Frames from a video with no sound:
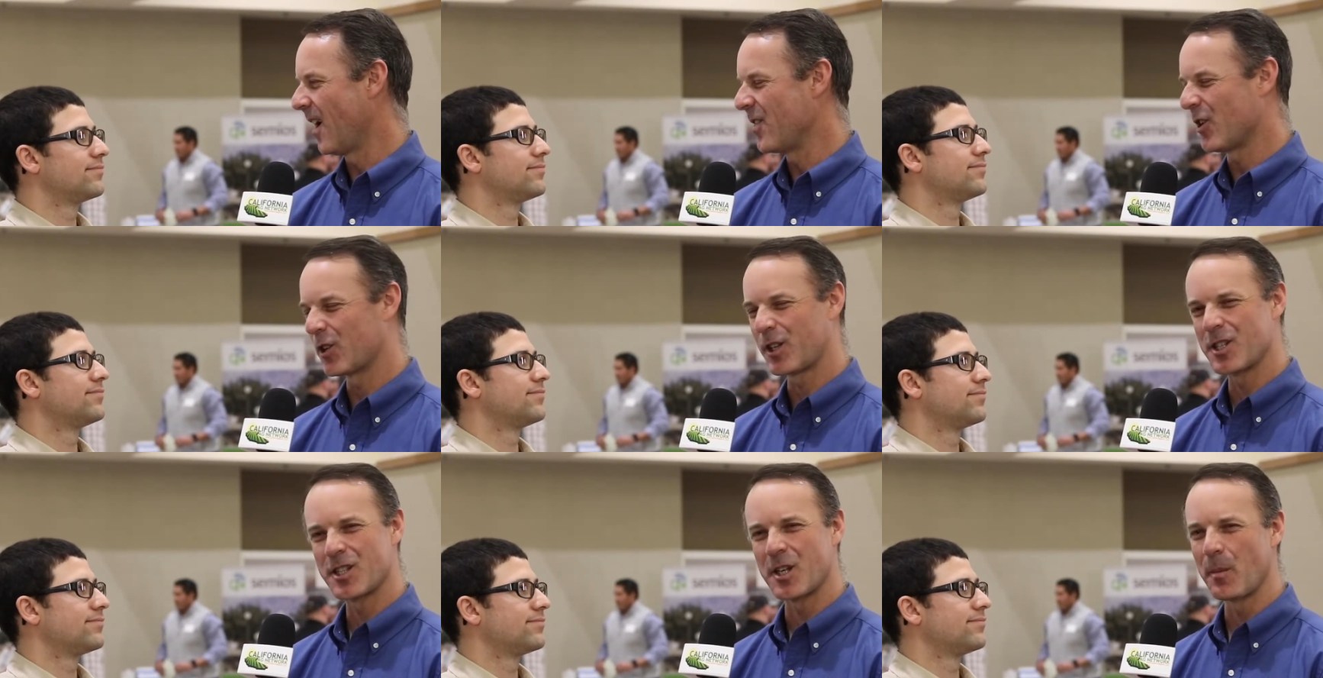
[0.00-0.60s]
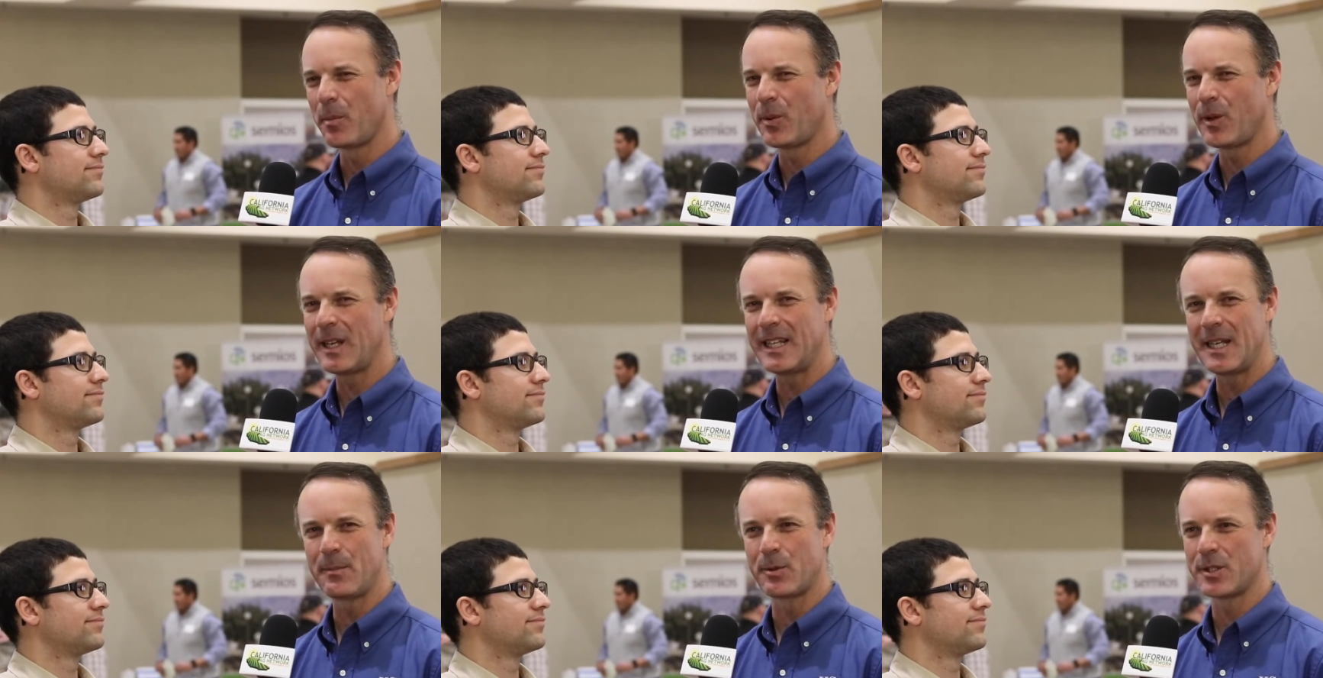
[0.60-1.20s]
Speaker 1: they're just
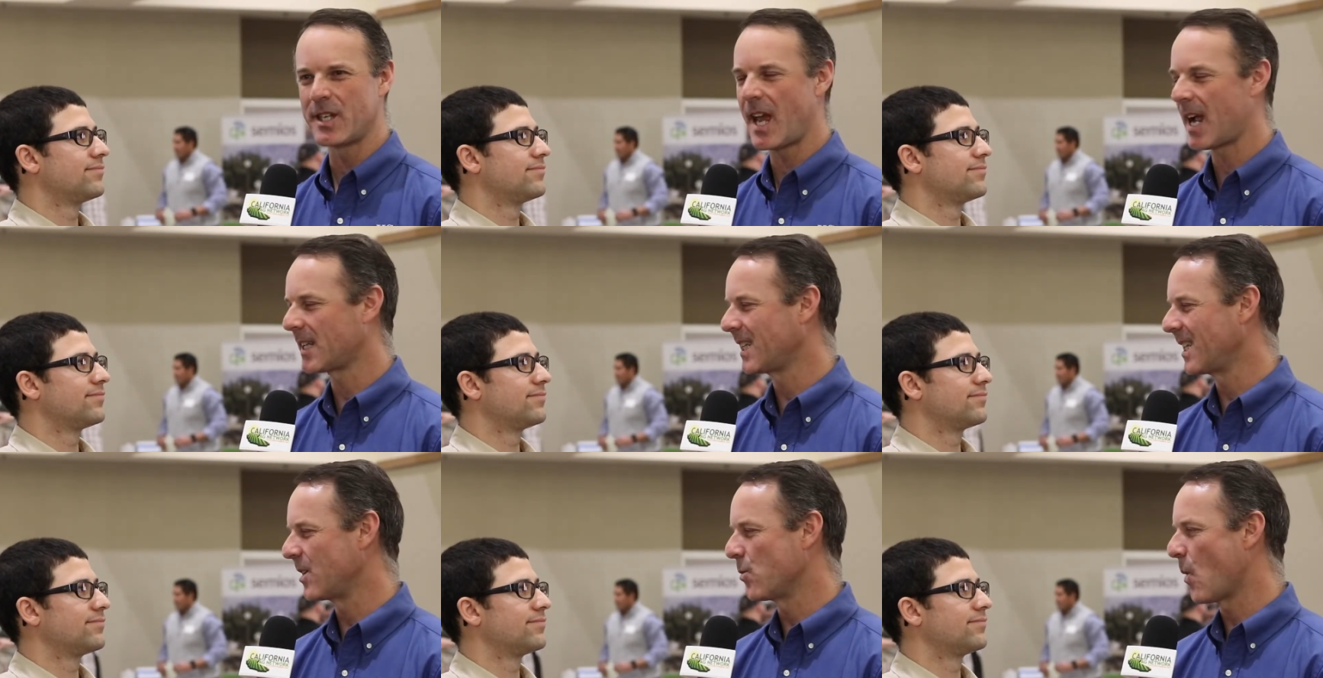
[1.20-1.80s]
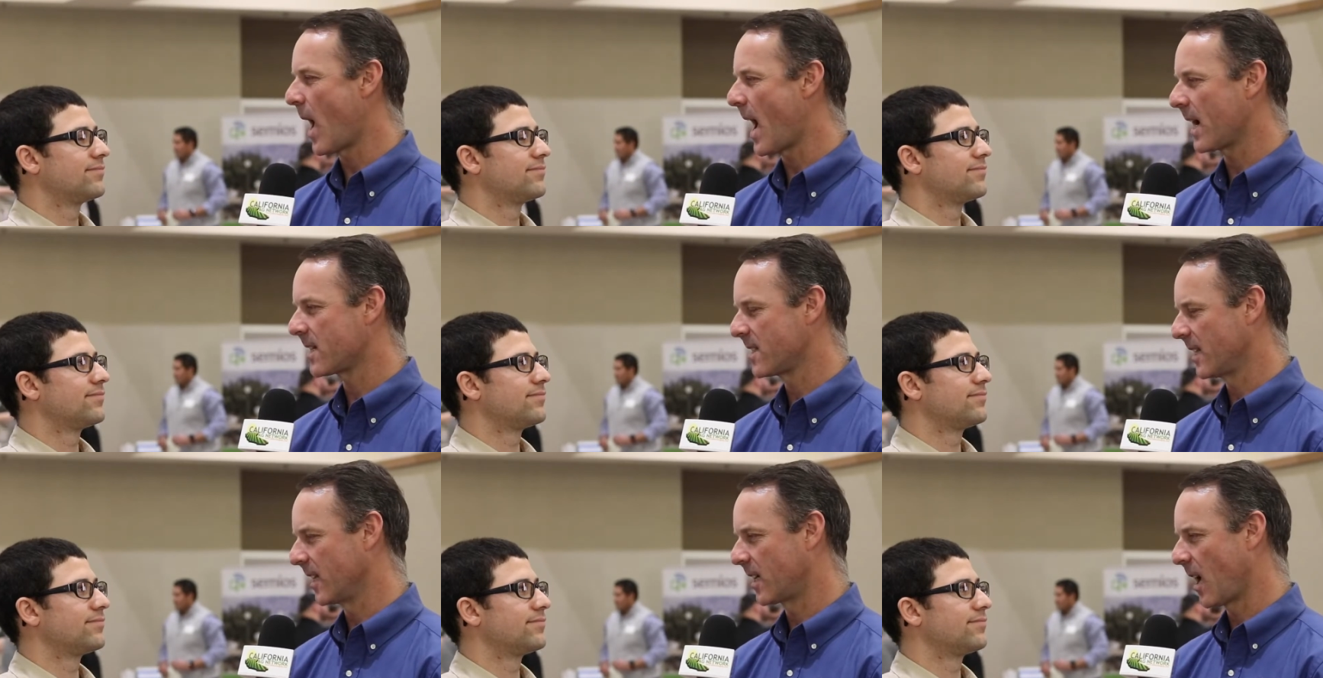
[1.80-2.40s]
completely protected in
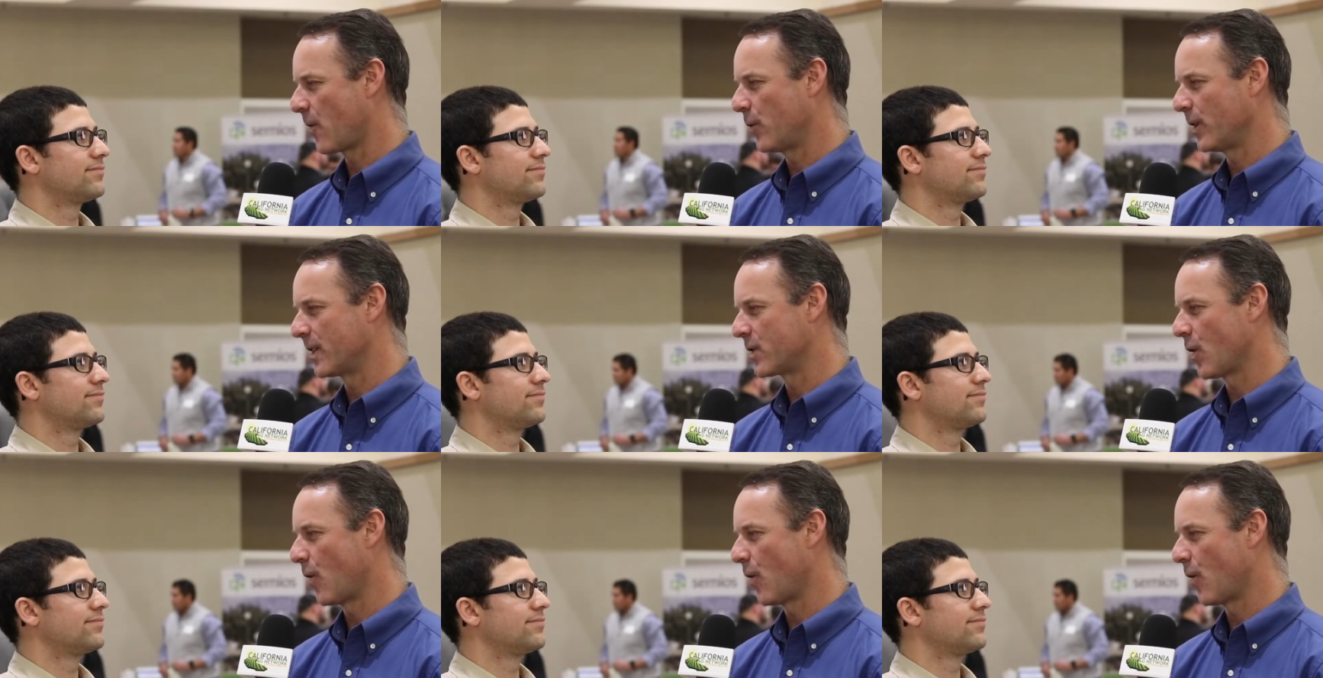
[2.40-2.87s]
wax and the covering that's